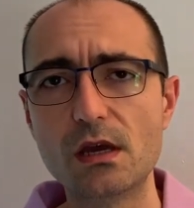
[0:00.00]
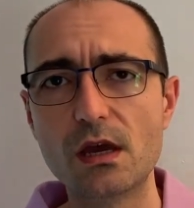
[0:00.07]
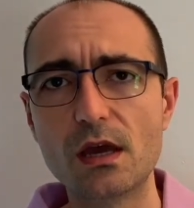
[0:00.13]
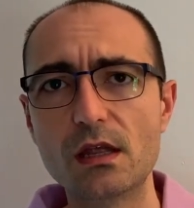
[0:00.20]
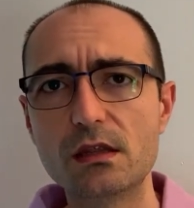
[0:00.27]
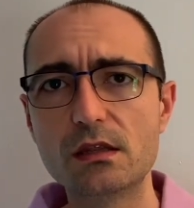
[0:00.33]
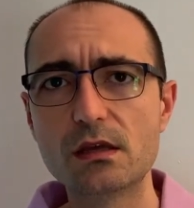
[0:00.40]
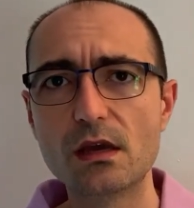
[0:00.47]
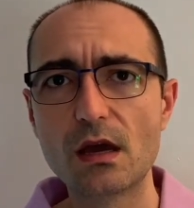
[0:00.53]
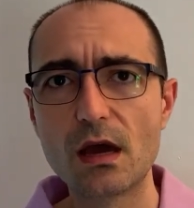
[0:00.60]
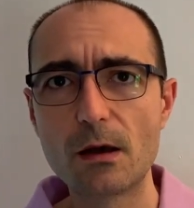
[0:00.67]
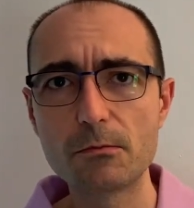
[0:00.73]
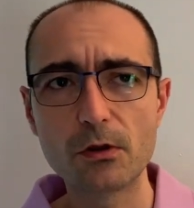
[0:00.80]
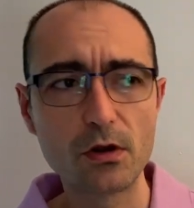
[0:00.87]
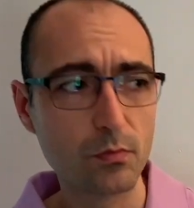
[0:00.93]
And
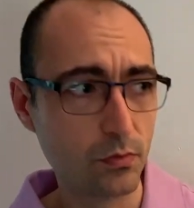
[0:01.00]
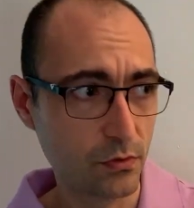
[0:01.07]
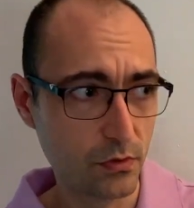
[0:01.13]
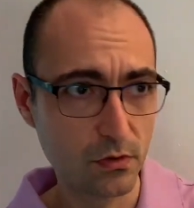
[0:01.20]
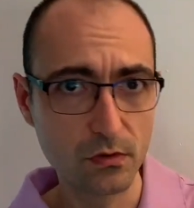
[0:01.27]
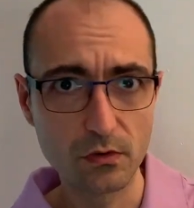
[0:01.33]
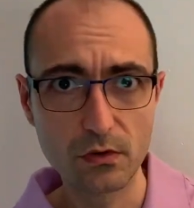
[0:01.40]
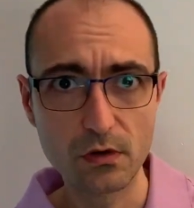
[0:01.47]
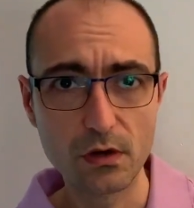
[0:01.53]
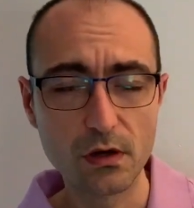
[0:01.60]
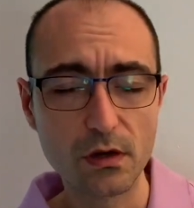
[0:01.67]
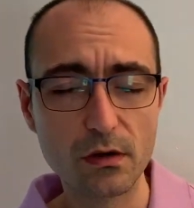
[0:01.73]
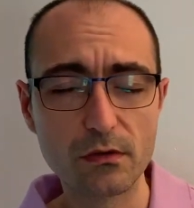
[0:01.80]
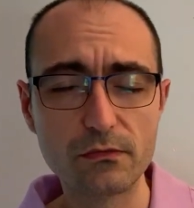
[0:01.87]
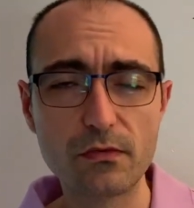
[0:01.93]
I'm going to put the
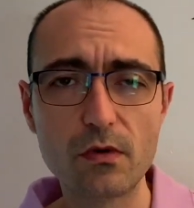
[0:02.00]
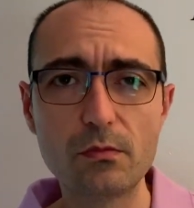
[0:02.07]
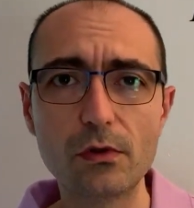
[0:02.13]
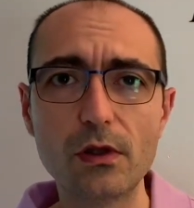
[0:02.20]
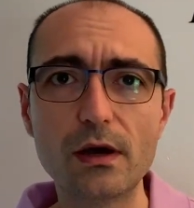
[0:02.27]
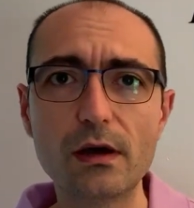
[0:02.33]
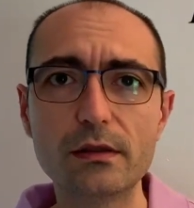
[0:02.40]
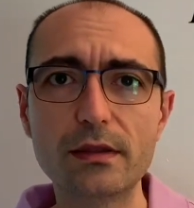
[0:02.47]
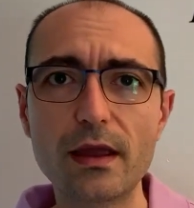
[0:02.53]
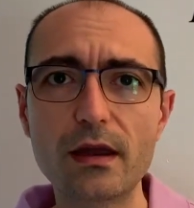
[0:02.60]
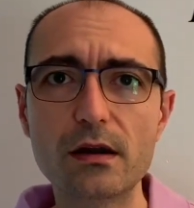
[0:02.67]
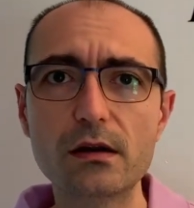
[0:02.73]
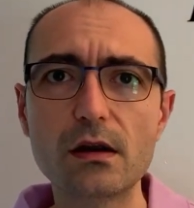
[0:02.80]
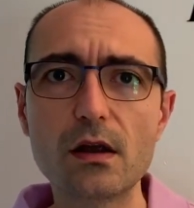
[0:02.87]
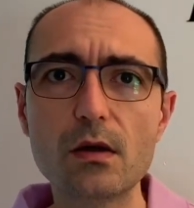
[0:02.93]
uh, formula
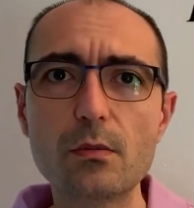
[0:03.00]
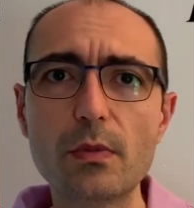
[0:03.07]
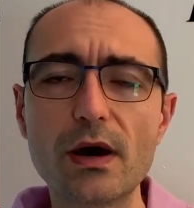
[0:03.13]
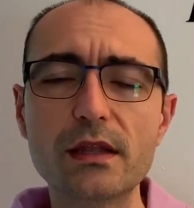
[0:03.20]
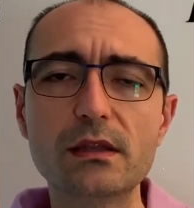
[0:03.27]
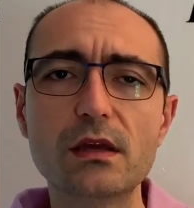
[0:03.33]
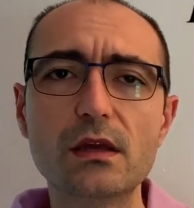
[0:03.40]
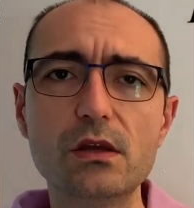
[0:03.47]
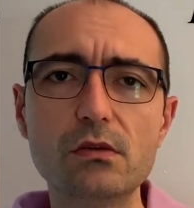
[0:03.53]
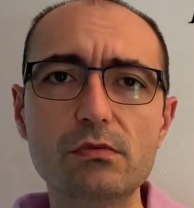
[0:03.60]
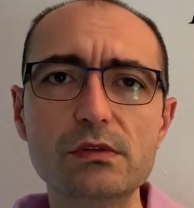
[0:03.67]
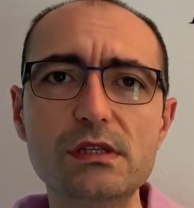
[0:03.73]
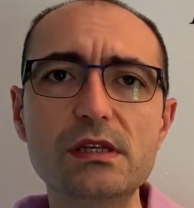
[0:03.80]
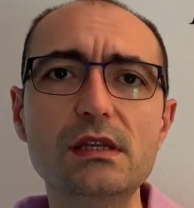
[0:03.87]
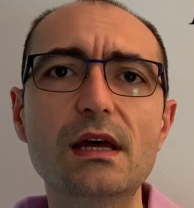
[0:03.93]
there, but you will
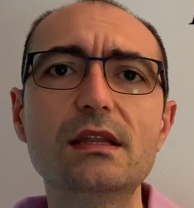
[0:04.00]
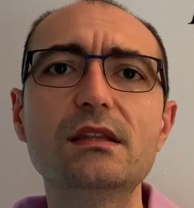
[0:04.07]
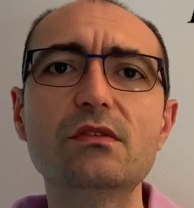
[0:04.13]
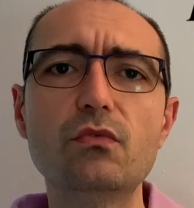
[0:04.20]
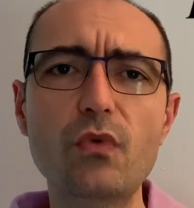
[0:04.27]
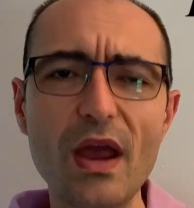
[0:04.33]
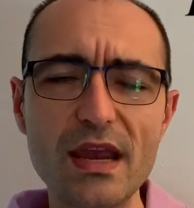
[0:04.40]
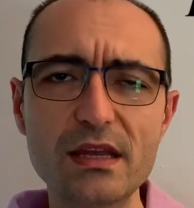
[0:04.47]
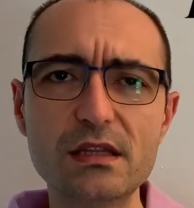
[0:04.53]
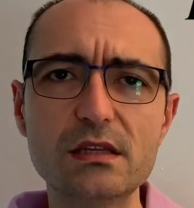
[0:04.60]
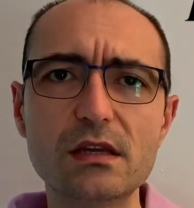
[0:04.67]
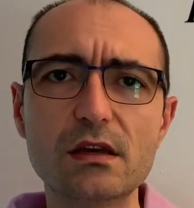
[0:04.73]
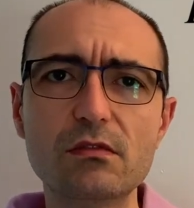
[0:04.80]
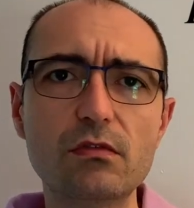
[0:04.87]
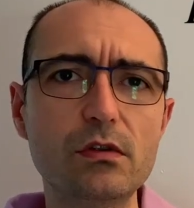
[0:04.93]
see that the weight
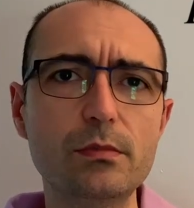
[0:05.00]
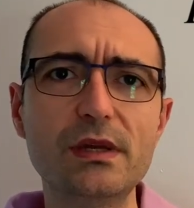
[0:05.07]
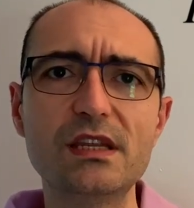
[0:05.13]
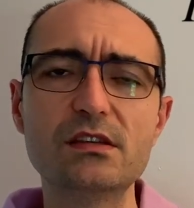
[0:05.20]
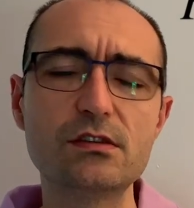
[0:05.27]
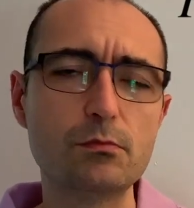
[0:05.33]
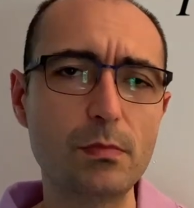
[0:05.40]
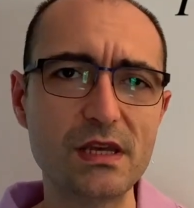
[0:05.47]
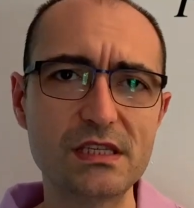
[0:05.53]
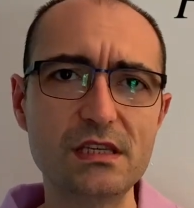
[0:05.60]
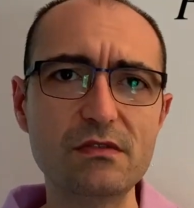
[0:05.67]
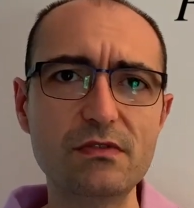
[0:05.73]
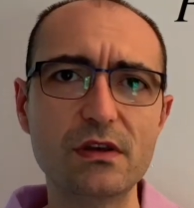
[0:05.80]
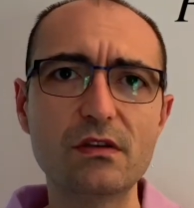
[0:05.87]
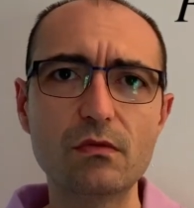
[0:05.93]
will be the
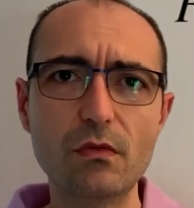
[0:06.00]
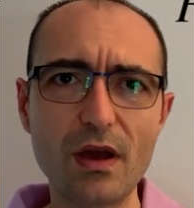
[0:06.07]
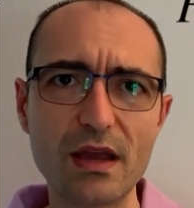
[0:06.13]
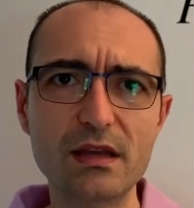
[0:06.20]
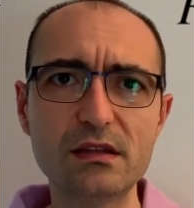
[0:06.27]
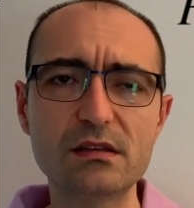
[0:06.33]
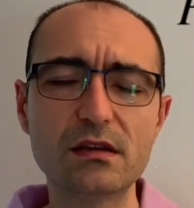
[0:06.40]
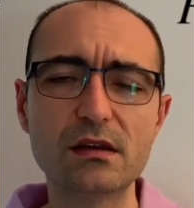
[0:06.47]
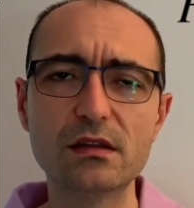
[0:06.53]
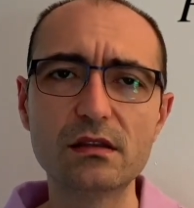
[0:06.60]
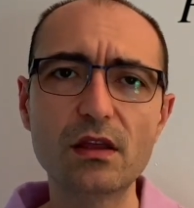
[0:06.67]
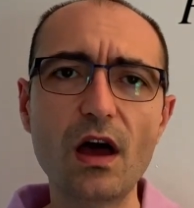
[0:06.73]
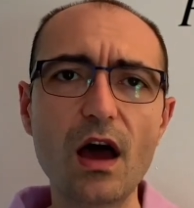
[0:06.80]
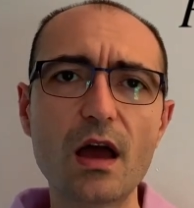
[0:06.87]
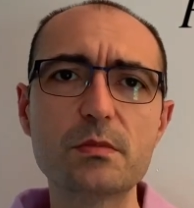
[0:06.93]
specific weight
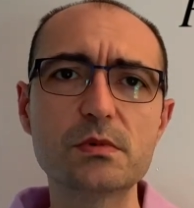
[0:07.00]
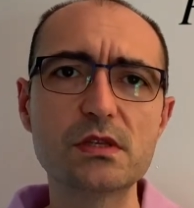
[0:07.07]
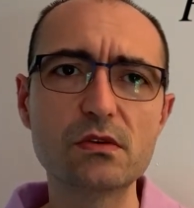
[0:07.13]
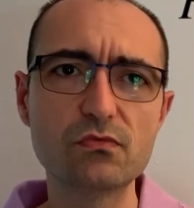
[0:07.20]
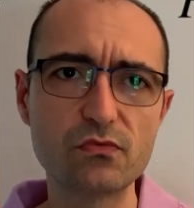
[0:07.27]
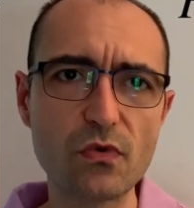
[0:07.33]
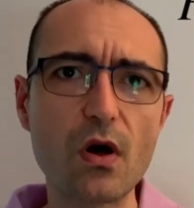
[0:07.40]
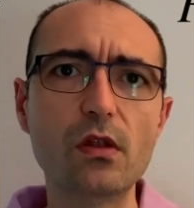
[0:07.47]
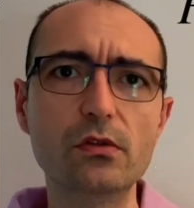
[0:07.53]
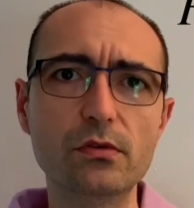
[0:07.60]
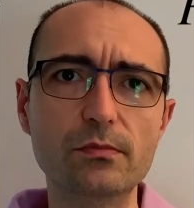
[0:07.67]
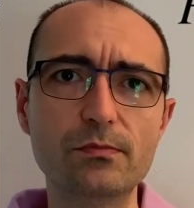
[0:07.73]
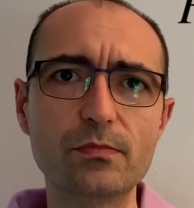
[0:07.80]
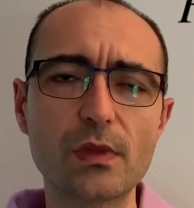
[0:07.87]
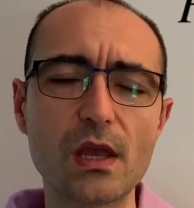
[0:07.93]
times the volume.
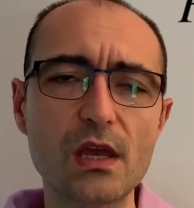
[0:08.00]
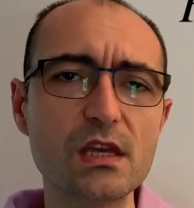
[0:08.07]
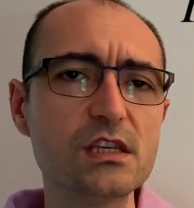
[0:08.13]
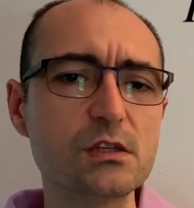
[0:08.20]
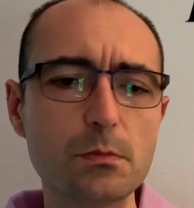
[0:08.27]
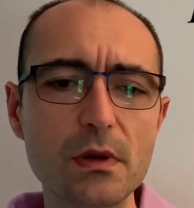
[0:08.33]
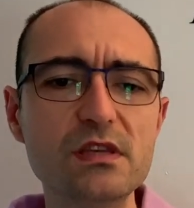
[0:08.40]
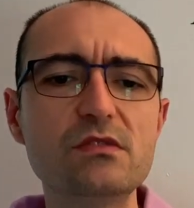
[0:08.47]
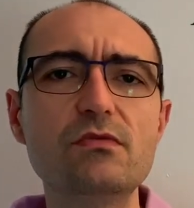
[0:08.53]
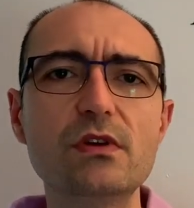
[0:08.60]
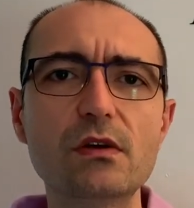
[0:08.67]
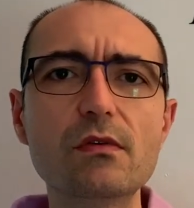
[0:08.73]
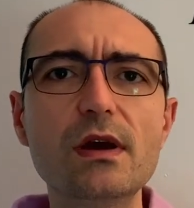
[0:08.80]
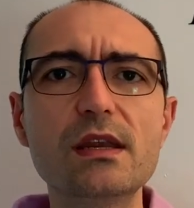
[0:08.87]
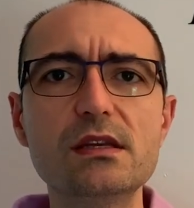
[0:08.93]

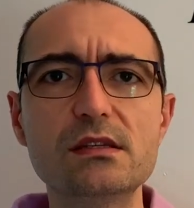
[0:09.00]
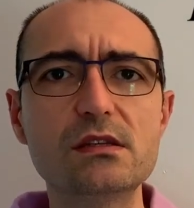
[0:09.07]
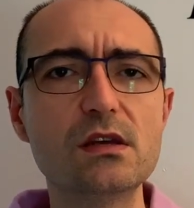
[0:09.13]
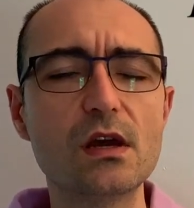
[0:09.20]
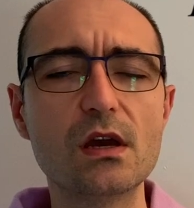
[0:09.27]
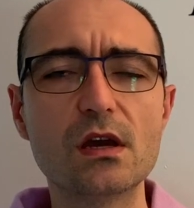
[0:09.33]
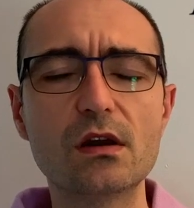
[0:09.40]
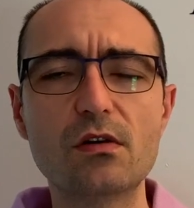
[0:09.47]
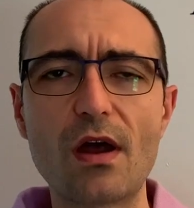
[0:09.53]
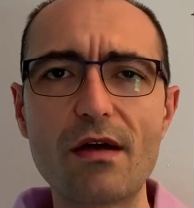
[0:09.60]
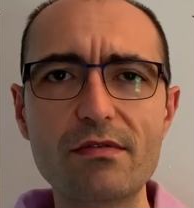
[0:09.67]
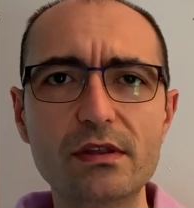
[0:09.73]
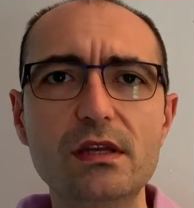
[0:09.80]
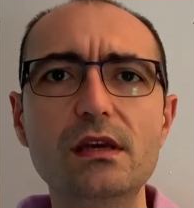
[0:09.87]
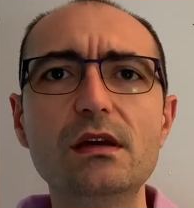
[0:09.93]
Specific weight is
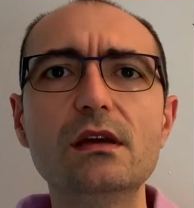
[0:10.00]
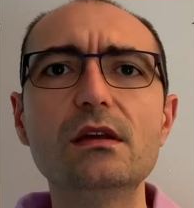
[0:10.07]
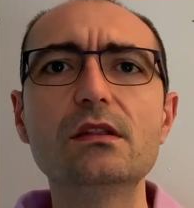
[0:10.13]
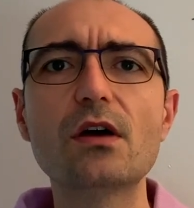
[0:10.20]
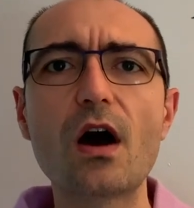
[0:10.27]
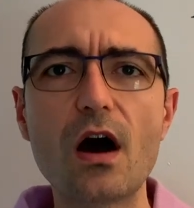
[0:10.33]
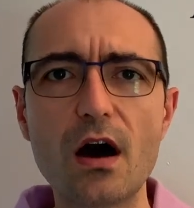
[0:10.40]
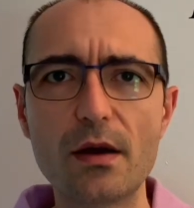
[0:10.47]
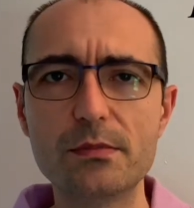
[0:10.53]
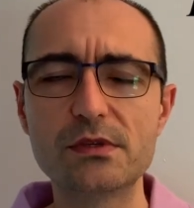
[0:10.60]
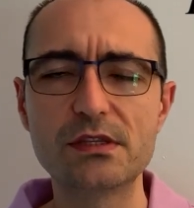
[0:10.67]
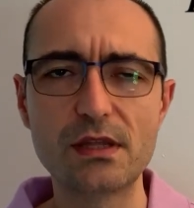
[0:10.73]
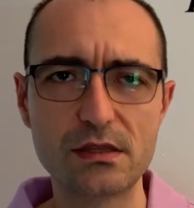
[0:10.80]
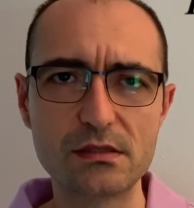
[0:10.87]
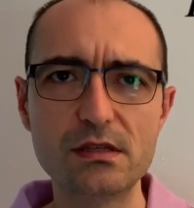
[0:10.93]
gravity times
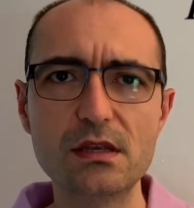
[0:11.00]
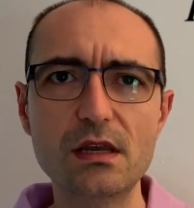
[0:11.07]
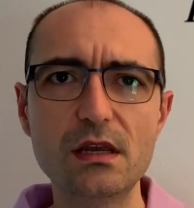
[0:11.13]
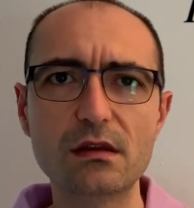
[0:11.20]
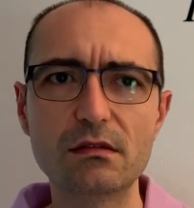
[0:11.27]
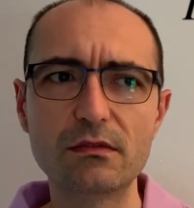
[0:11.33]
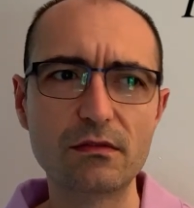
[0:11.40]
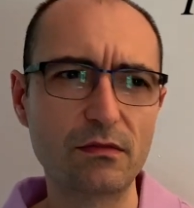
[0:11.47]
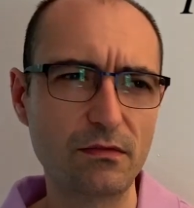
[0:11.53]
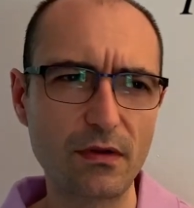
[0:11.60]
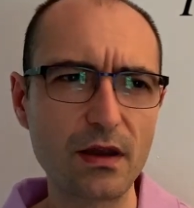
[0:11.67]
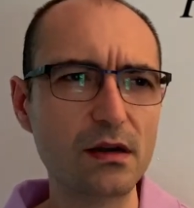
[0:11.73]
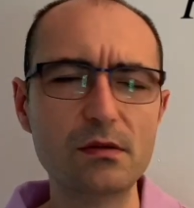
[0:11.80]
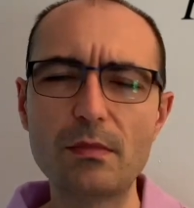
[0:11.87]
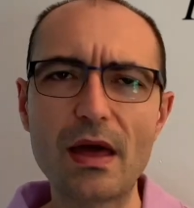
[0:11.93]
density,
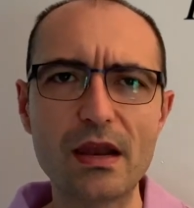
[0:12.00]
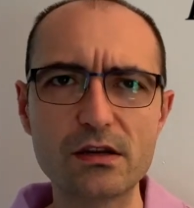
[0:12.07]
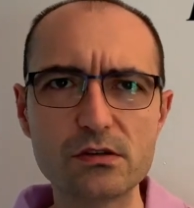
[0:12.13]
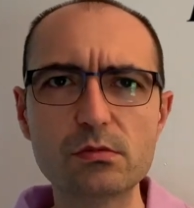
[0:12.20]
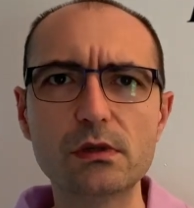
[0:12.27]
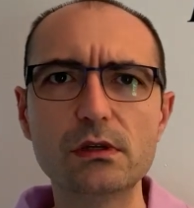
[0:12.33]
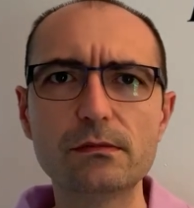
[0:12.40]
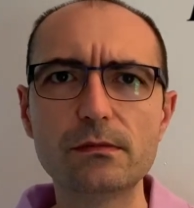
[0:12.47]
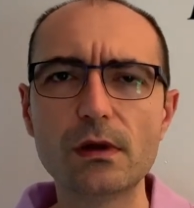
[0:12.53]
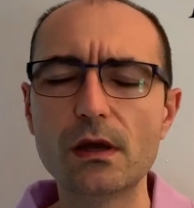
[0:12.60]
fairly manageable.